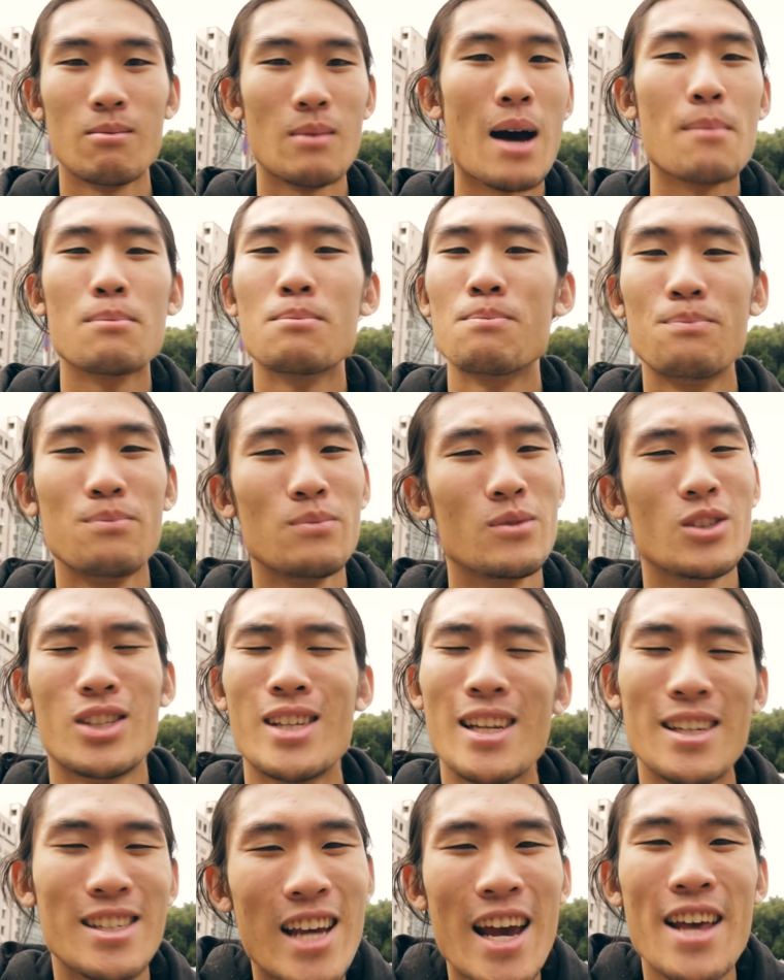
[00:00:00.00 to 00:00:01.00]
I'm
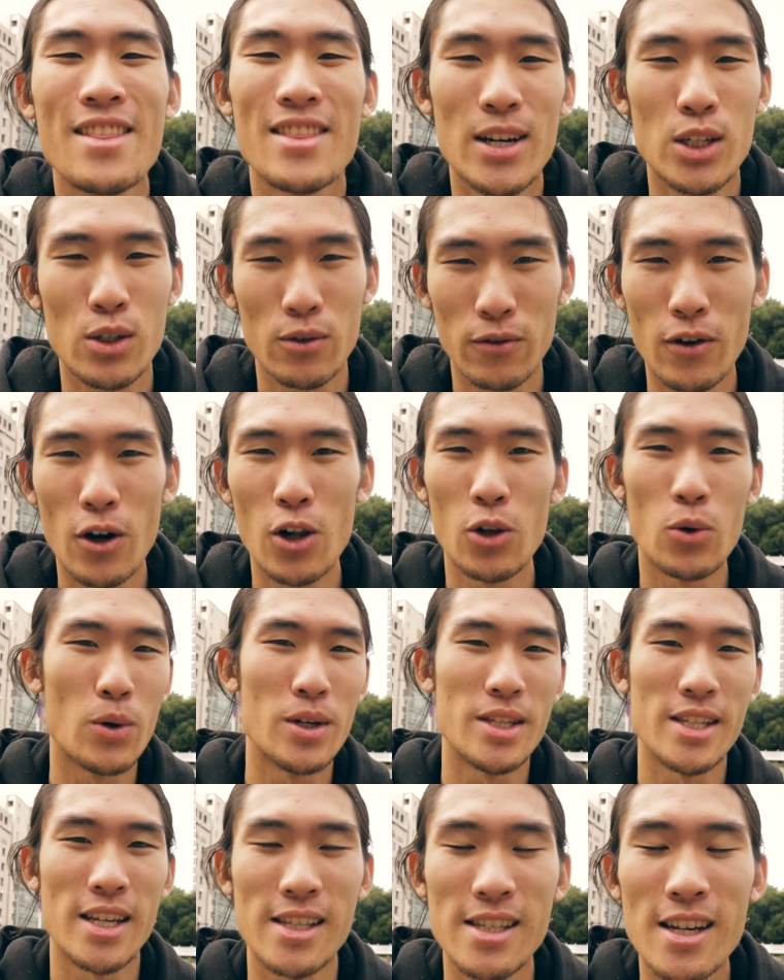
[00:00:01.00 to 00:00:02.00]
just at 10,000
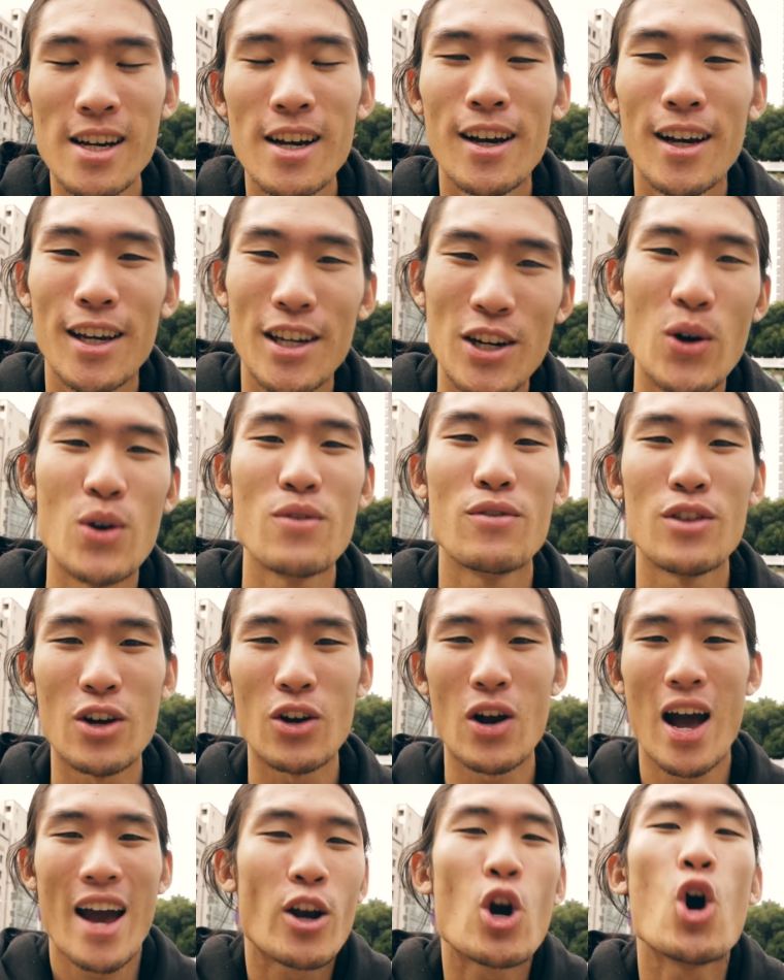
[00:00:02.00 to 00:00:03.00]
followers, and even
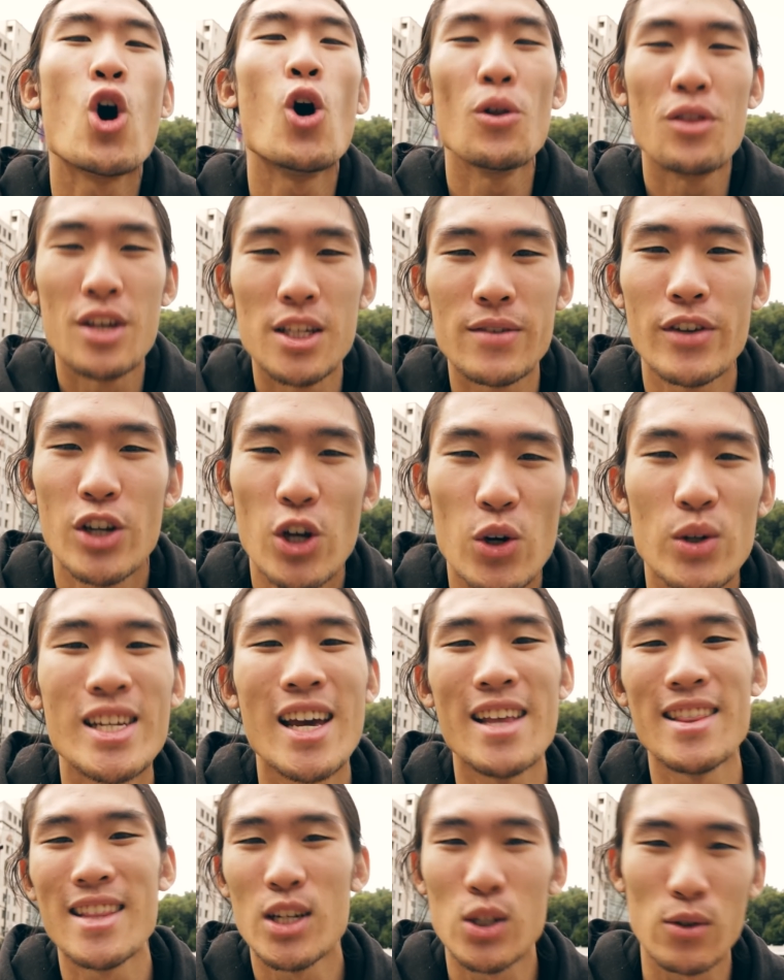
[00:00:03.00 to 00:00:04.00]
though I called this video
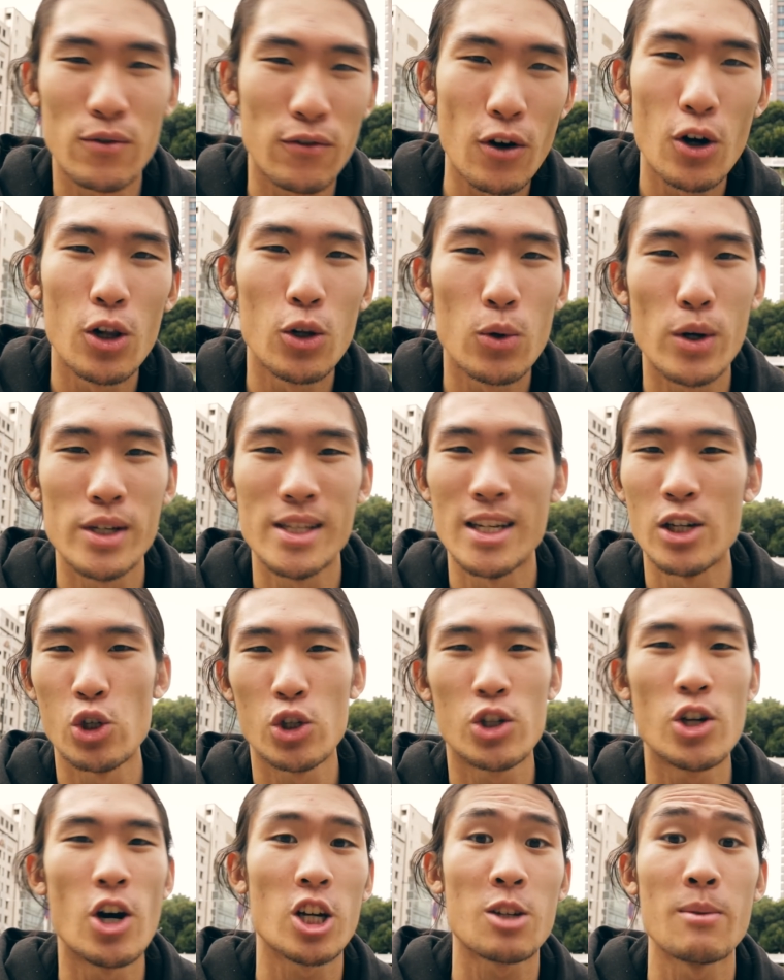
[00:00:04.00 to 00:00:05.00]
10,000 followers and I
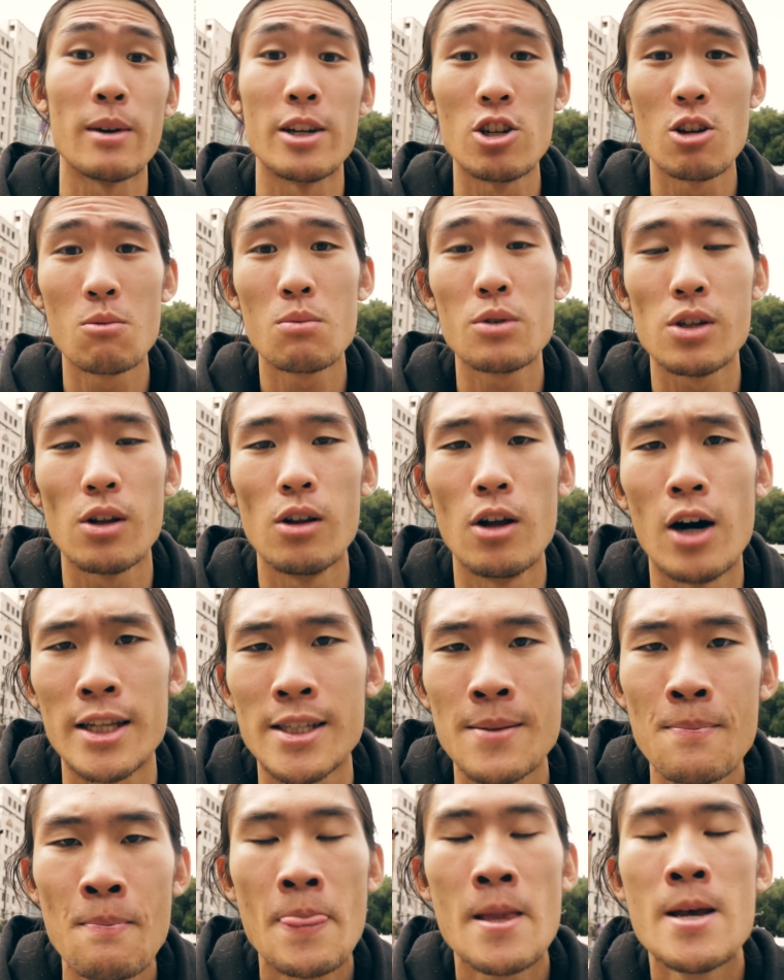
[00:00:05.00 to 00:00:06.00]
just talked about numbers a
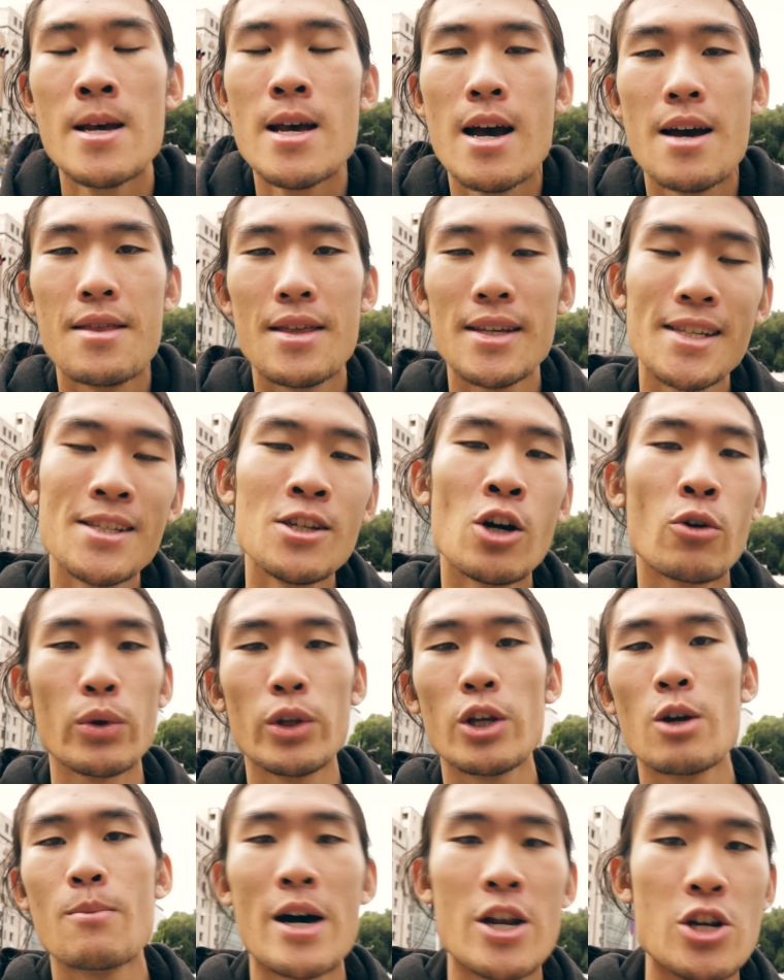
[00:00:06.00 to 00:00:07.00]
lot, this is not
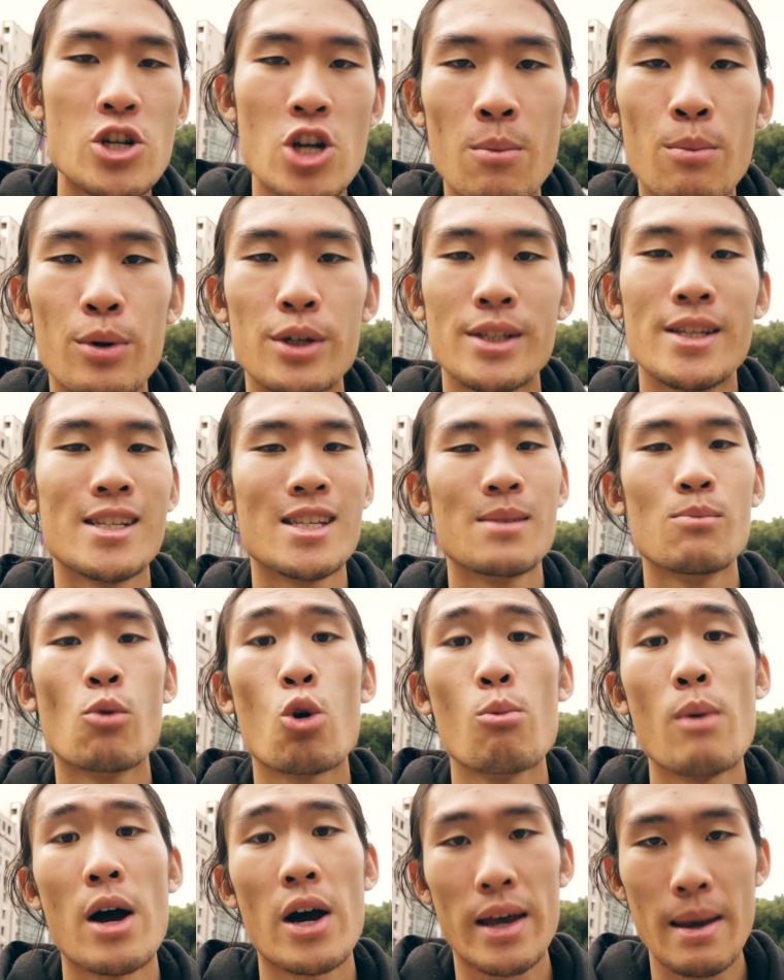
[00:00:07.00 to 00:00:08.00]
really about numbers, this is
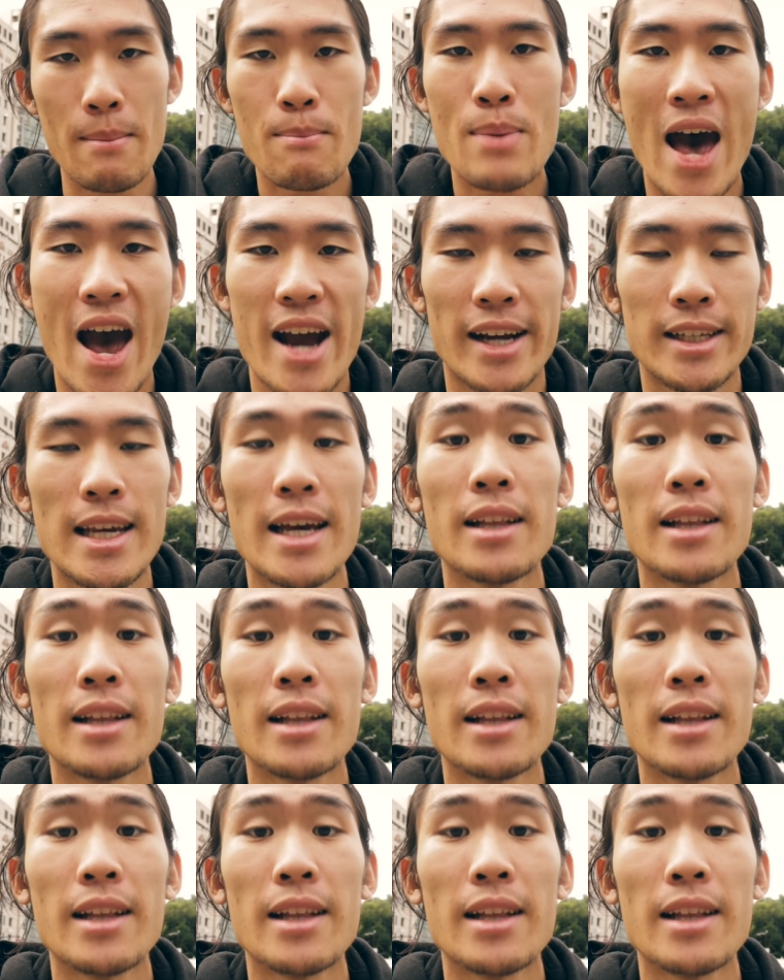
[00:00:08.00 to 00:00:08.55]
more about impact.